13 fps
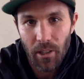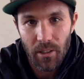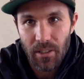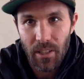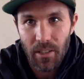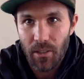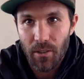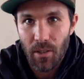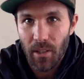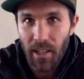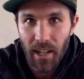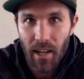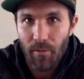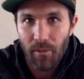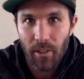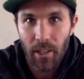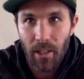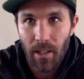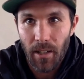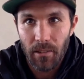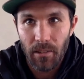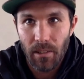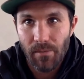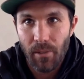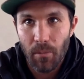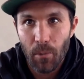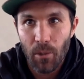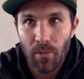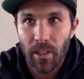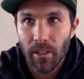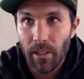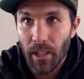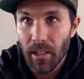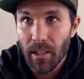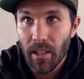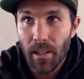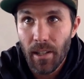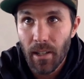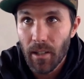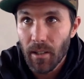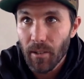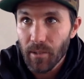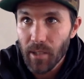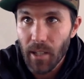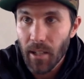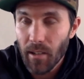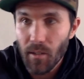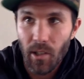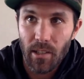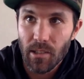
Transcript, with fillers: career is such a trip. Like, I feel like I lived a movie, like